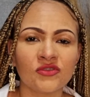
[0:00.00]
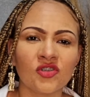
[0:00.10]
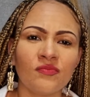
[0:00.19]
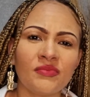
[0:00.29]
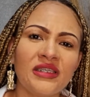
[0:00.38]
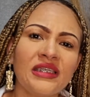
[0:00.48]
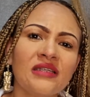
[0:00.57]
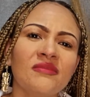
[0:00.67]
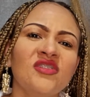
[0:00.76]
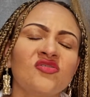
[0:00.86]
So being
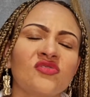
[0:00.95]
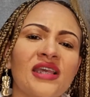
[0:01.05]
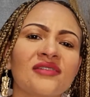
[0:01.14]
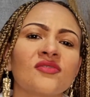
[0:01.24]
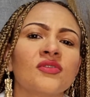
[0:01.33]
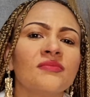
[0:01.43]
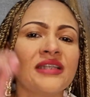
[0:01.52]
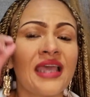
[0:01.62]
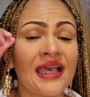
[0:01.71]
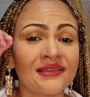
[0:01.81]
in ministry as a
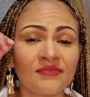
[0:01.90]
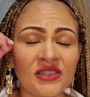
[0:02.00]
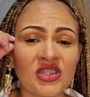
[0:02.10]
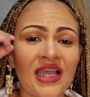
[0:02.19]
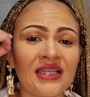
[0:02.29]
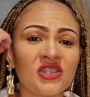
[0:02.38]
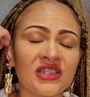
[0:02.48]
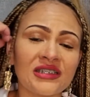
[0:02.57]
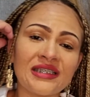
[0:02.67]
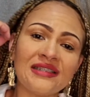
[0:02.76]
woman has been
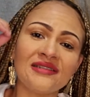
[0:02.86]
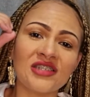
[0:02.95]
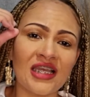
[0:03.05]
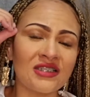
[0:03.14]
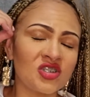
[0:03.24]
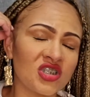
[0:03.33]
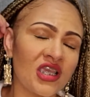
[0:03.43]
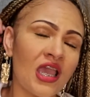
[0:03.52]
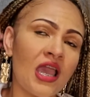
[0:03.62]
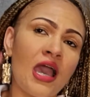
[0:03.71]
challenging. It is
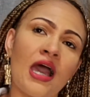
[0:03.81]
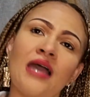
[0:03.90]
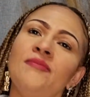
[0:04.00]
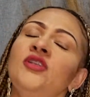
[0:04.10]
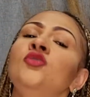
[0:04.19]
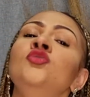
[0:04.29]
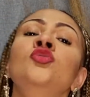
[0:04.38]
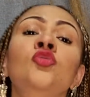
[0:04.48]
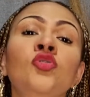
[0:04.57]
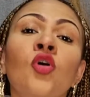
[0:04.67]
challenging. I mean,
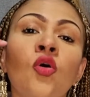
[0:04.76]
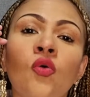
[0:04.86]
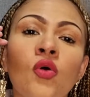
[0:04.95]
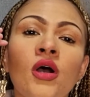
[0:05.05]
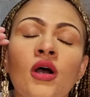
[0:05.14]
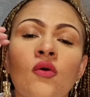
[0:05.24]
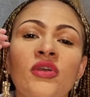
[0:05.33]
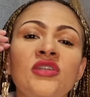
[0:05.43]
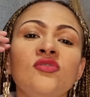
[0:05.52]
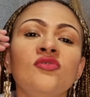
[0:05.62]
you know,
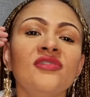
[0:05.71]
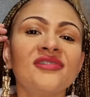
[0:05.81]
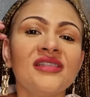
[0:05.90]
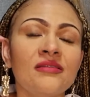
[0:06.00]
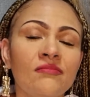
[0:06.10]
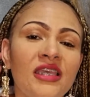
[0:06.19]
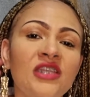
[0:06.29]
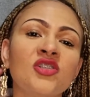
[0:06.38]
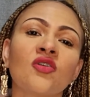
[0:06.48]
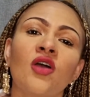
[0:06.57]
when you see
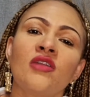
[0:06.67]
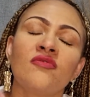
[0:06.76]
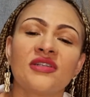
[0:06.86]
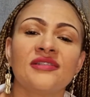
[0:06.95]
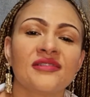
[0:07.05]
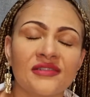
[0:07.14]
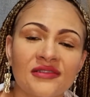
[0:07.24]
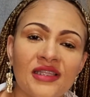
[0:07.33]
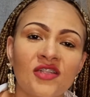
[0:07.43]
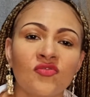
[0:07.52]
major
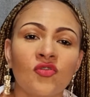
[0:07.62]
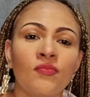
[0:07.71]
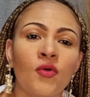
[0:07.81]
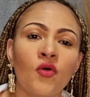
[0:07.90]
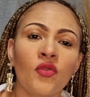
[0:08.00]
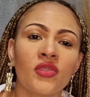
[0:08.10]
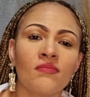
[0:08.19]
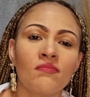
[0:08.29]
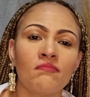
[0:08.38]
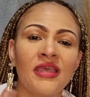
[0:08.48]
conferences that's for both
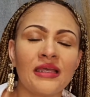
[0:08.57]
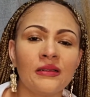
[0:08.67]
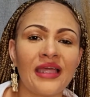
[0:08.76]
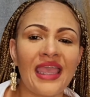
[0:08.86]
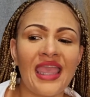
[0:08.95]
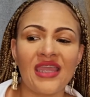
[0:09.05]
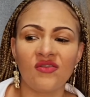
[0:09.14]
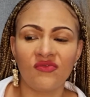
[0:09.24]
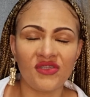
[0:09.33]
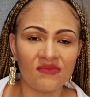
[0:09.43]
male
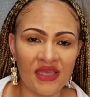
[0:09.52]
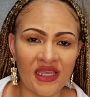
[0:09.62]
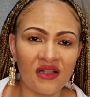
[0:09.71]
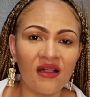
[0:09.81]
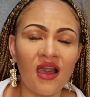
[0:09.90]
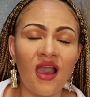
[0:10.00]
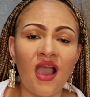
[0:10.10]
and female,